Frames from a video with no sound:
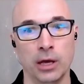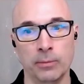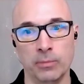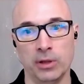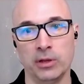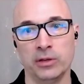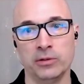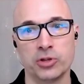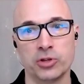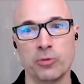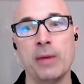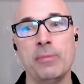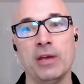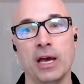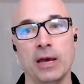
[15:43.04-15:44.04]
And
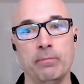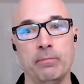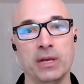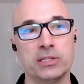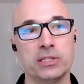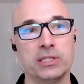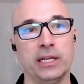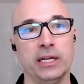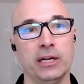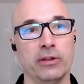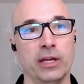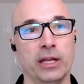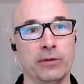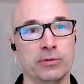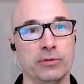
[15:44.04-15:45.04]
so maybe I missed it
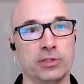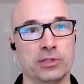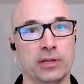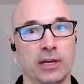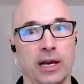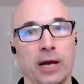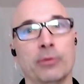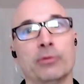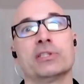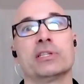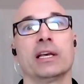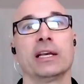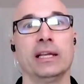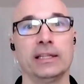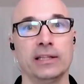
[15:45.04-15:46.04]
here. That I was
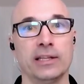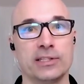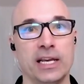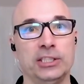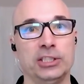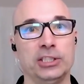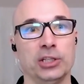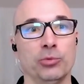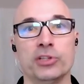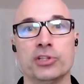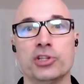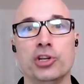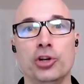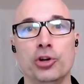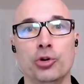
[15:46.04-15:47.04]
thinking this agent
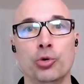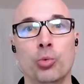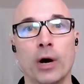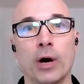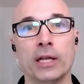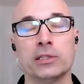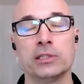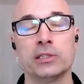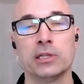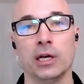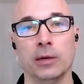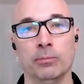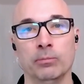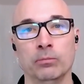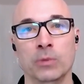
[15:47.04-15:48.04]
was new. What
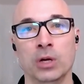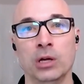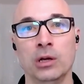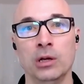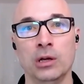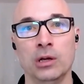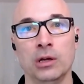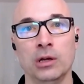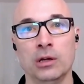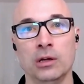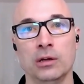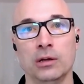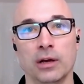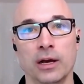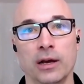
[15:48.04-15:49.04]

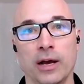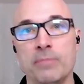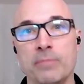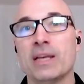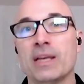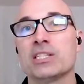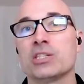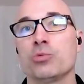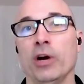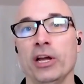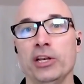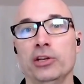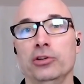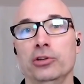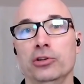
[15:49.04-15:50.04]
I missed
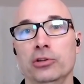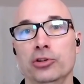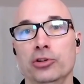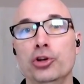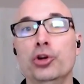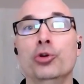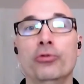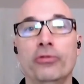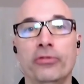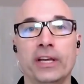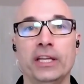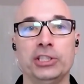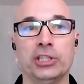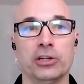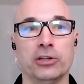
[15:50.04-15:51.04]
what new
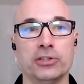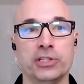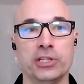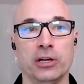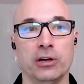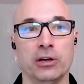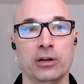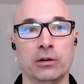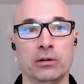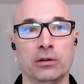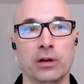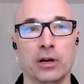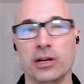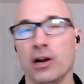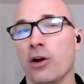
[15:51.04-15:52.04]
features are
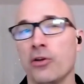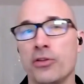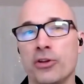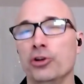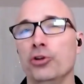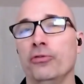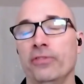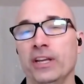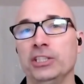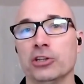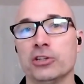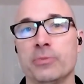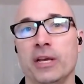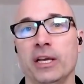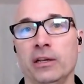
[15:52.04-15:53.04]
there new features
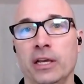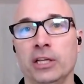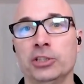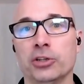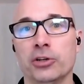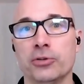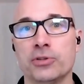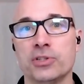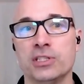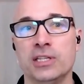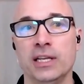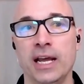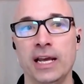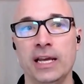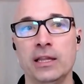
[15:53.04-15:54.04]
being introduced
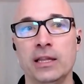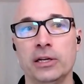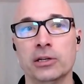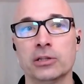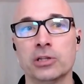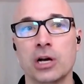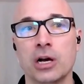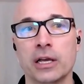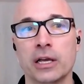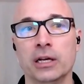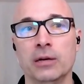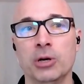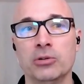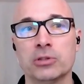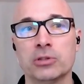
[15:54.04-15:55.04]
today that you're talking
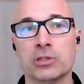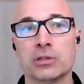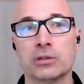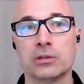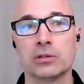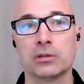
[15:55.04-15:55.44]
about?